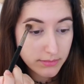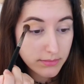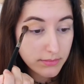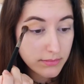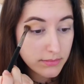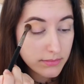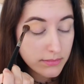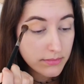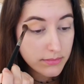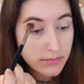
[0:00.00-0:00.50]

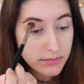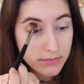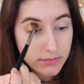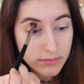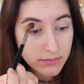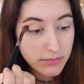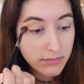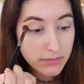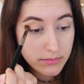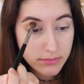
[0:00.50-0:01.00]

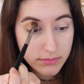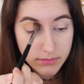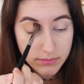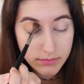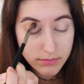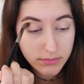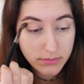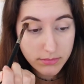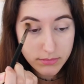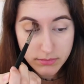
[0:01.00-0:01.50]

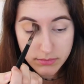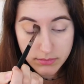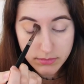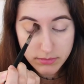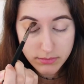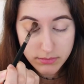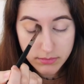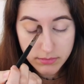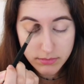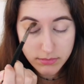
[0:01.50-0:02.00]

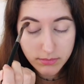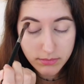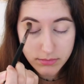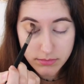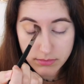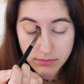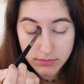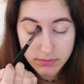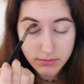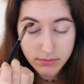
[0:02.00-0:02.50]

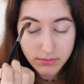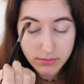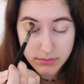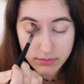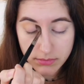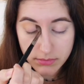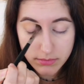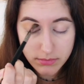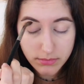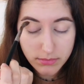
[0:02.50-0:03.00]

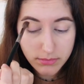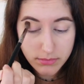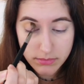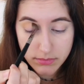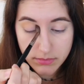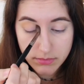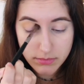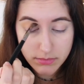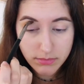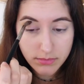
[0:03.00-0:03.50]

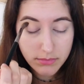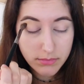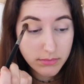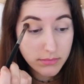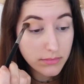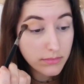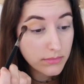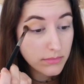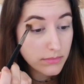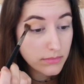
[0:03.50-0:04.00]

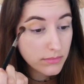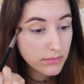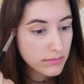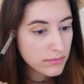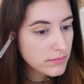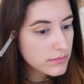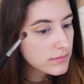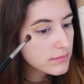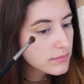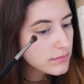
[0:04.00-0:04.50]

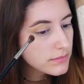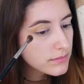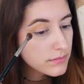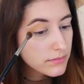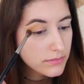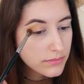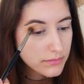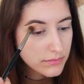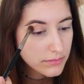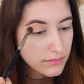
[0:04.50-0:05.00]

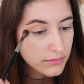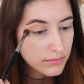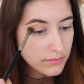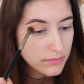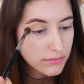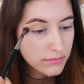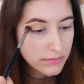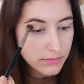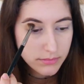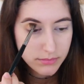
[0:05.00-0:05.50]

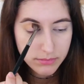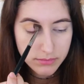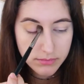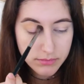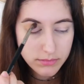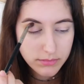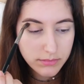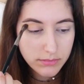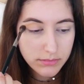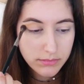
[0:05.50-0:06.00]

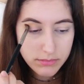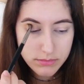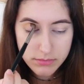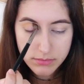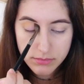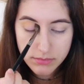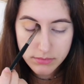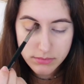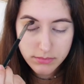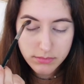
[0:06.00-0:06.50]

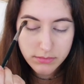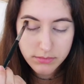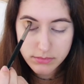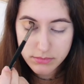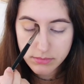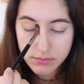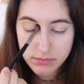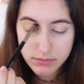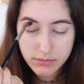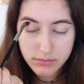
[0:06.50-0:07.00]

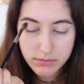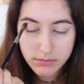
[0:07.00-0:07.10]
No one is speaking in this clip.